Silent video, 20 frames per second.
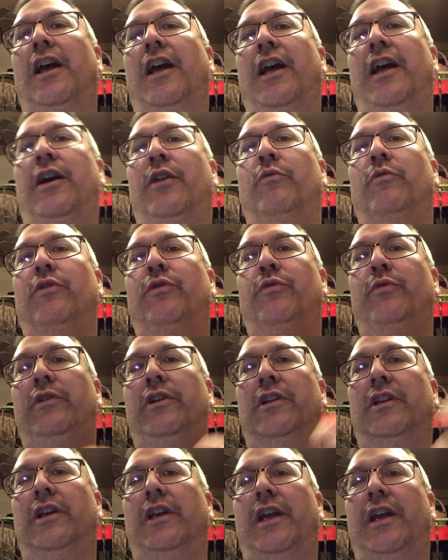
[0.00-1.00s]
and would
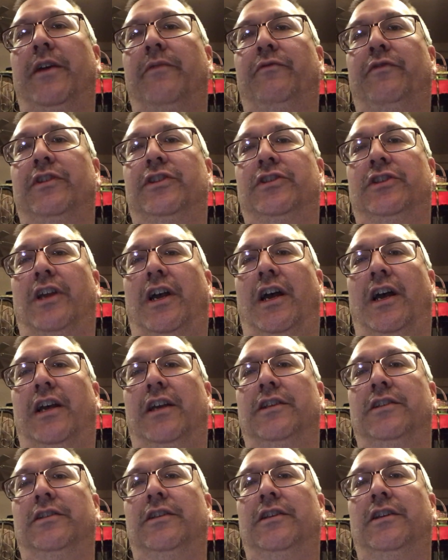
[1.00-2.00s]
really
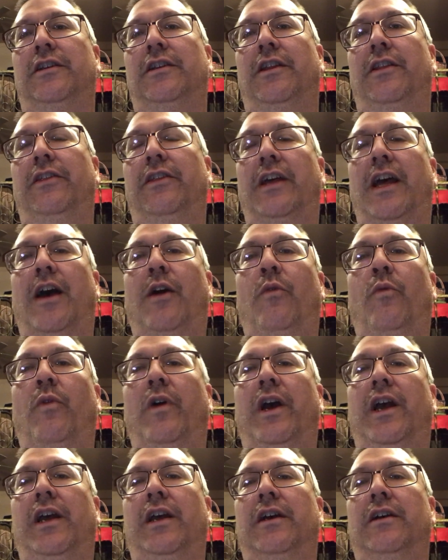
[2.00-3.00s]
emphasize that
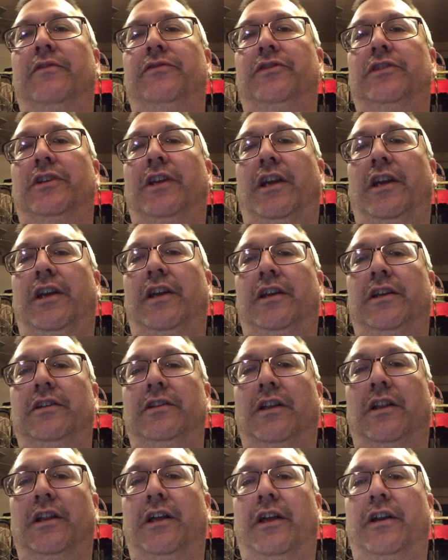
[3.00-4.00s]
way of saying
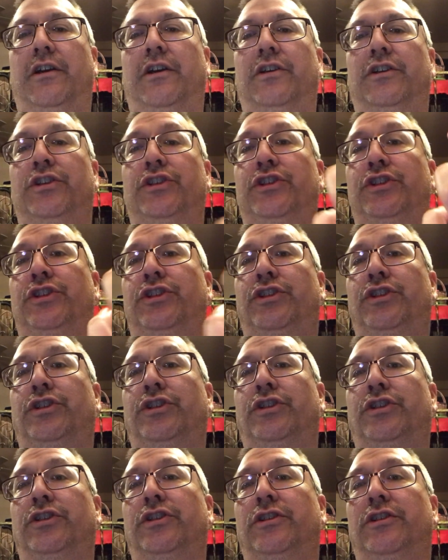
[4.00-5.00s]
the letter sh.
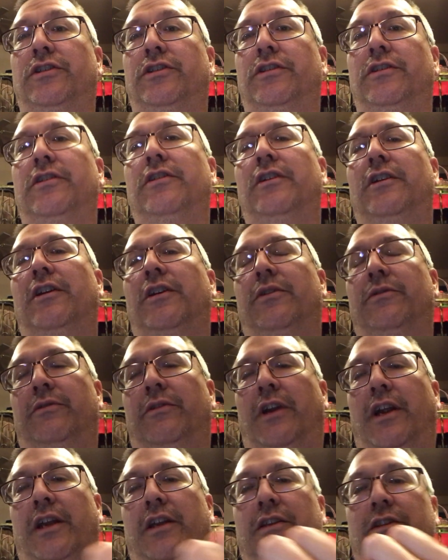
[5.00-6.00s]

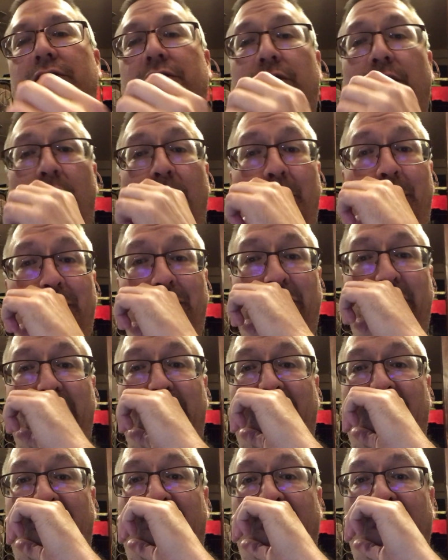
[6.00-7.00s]
Right? So
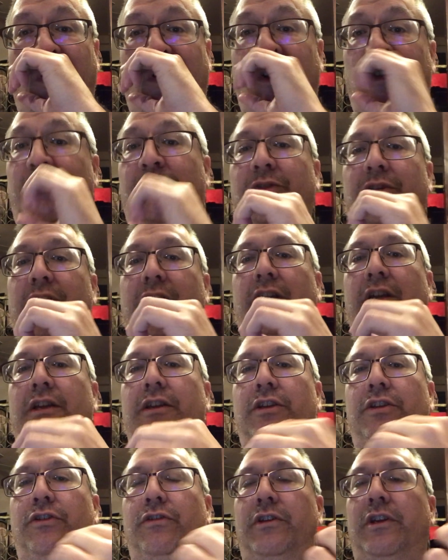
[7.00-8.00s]
hopefully
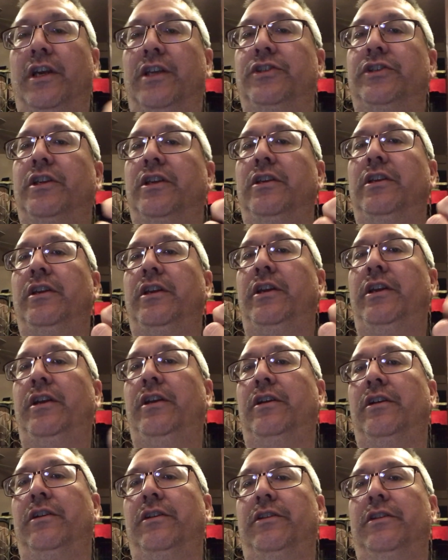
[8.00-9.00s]
you guys can
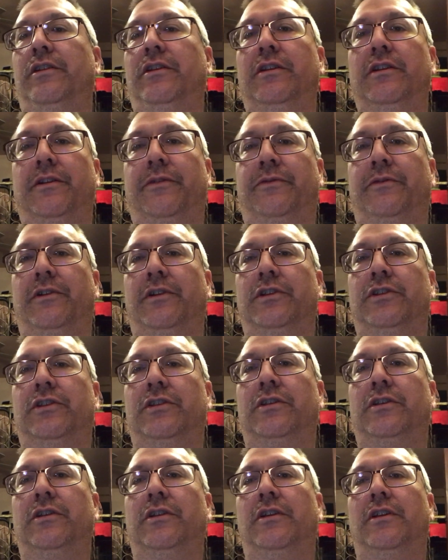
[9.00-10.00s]
hear the
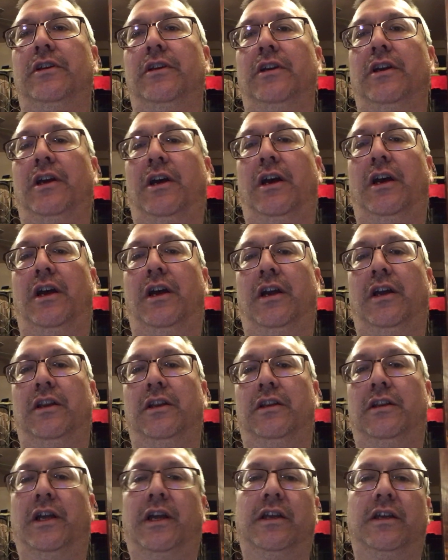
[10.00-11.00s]
difference.
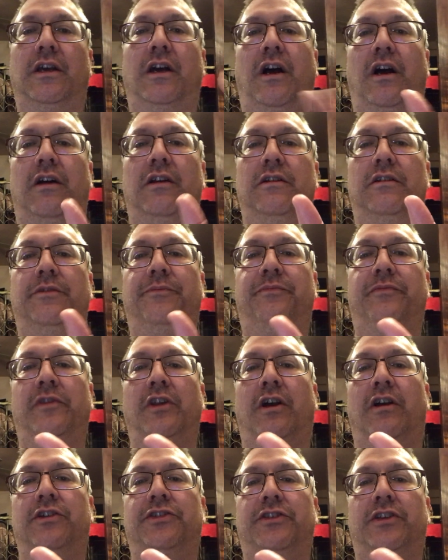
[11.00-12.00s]
Like
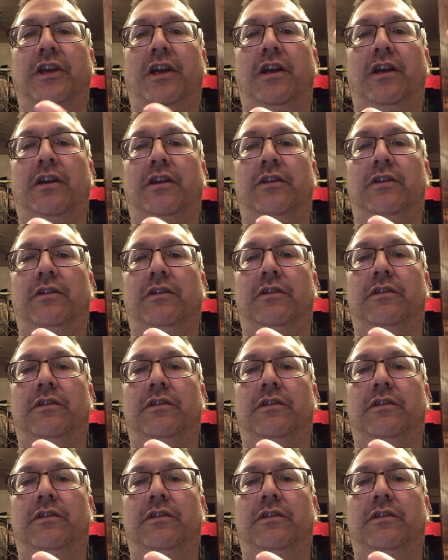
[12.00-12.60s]
I'll say